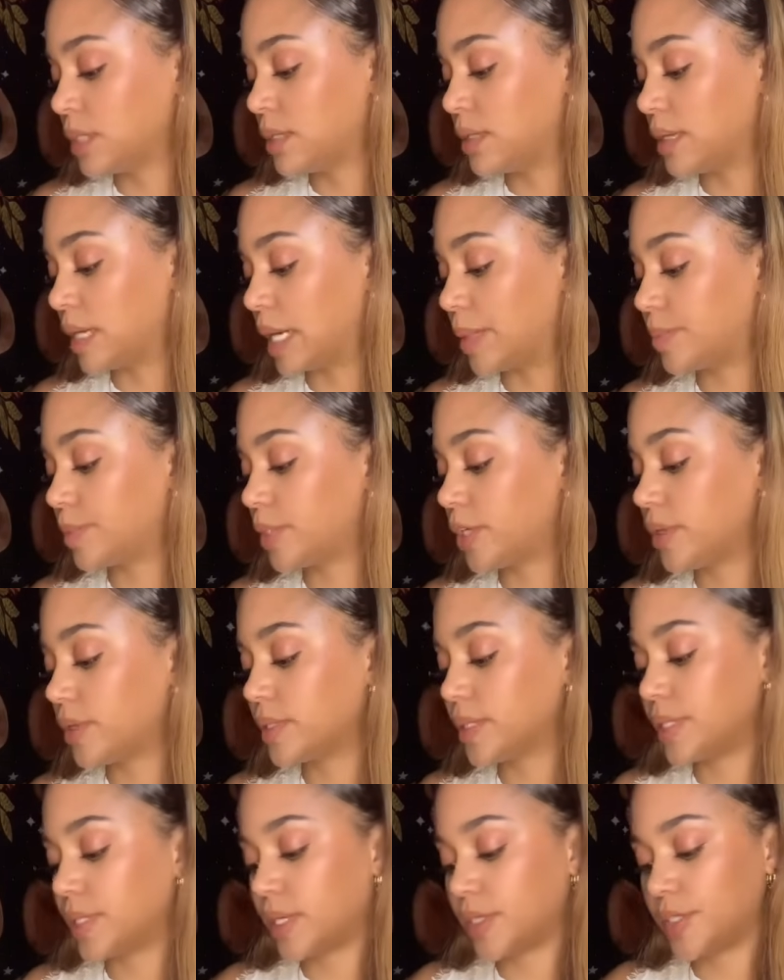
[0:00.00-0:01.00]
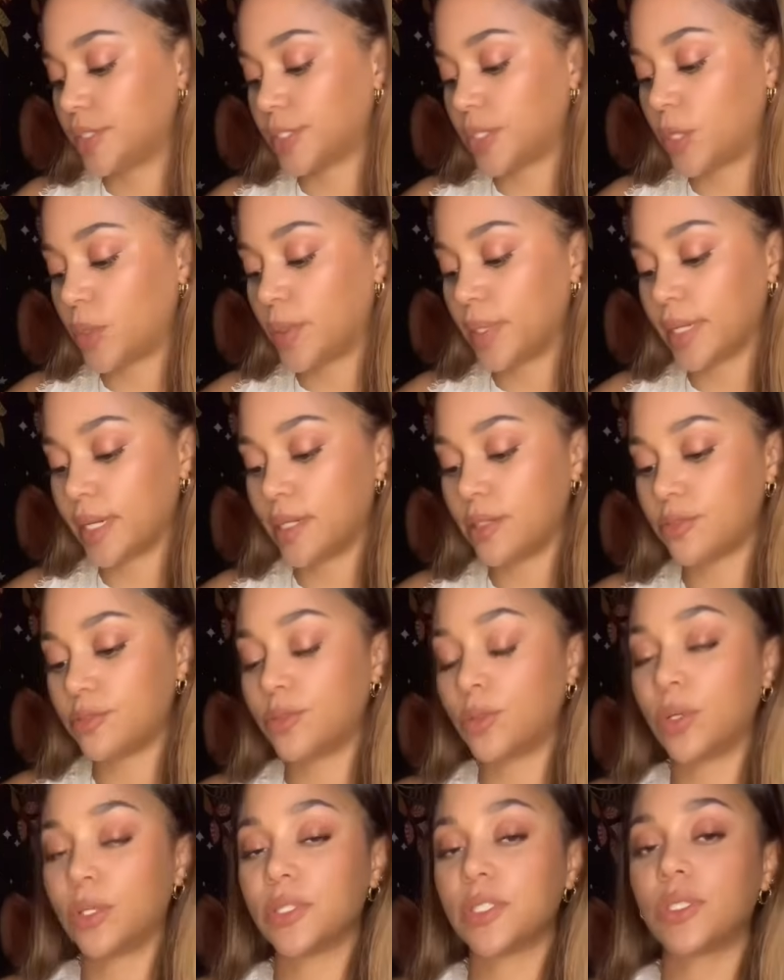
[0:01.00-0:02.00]
I'm currently undergoing a
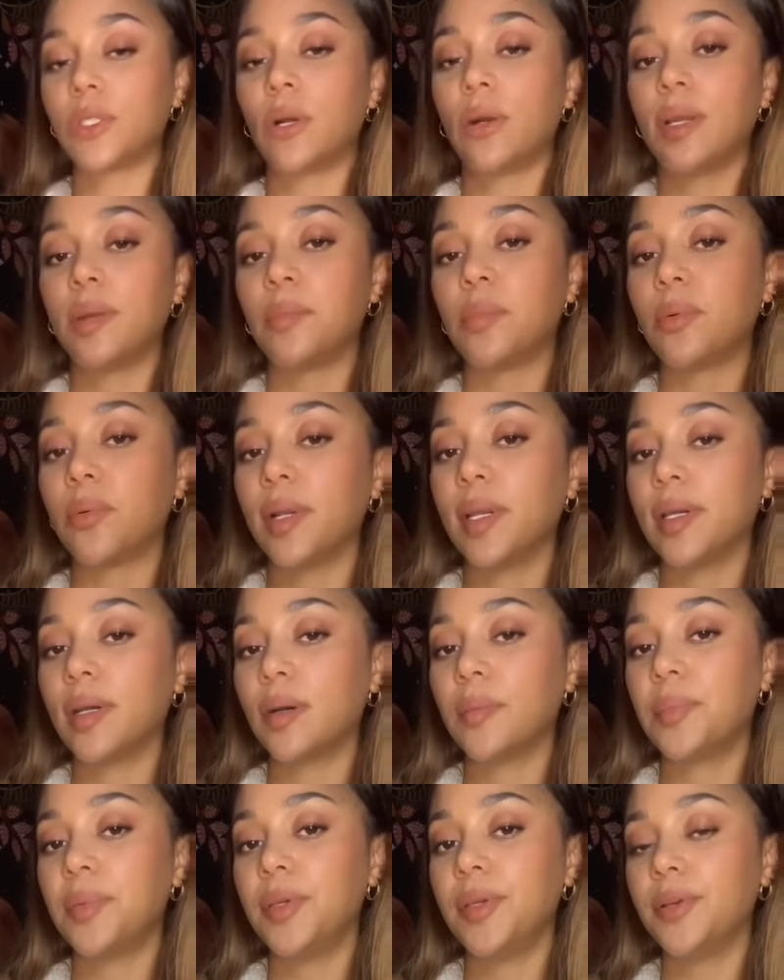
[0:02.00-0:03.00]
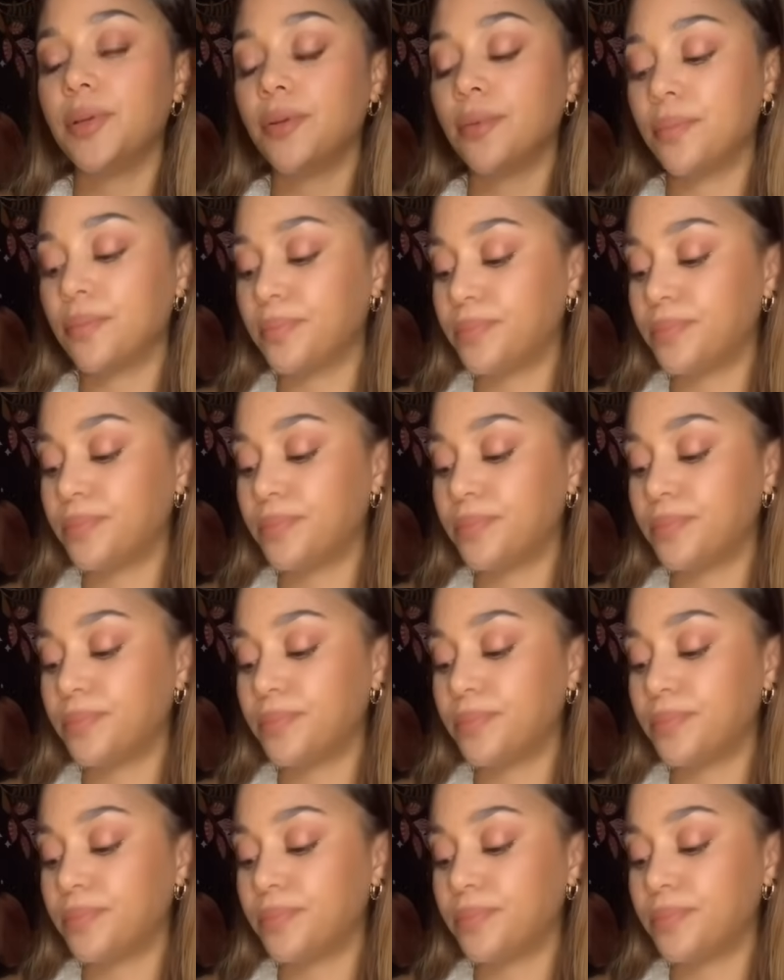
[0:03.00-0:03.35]
divorce or a breakup here.